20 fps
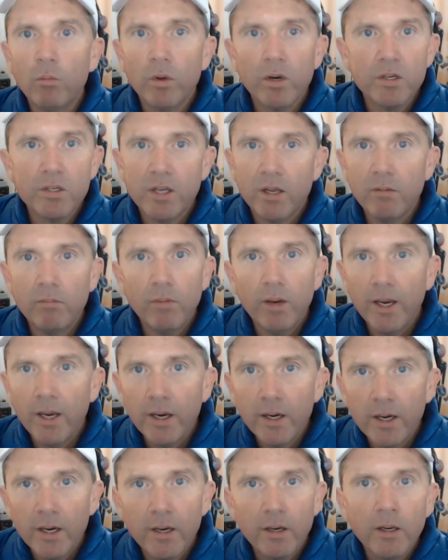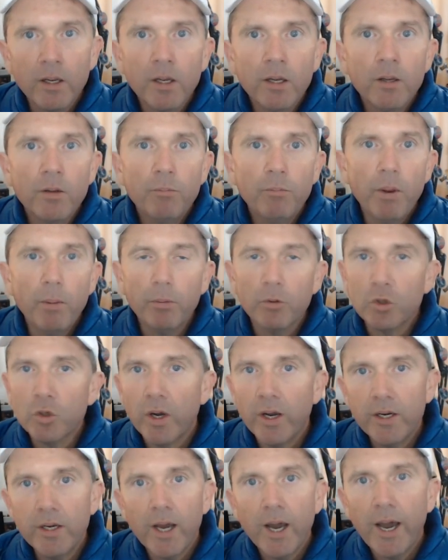What does that mean? And people
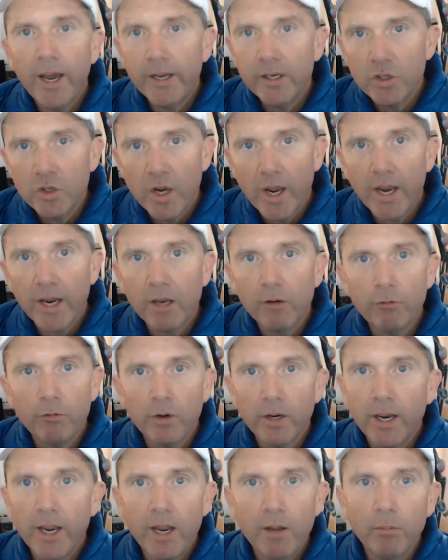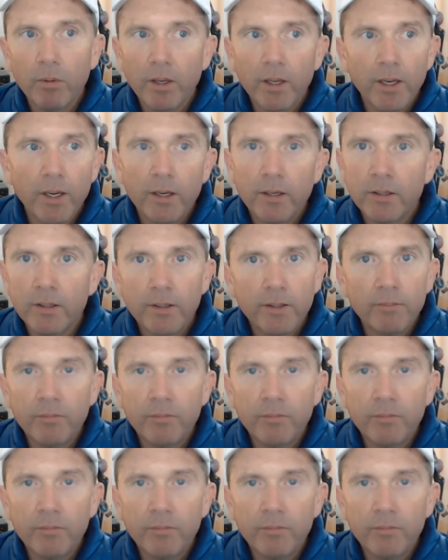tried to hijack it for gambling.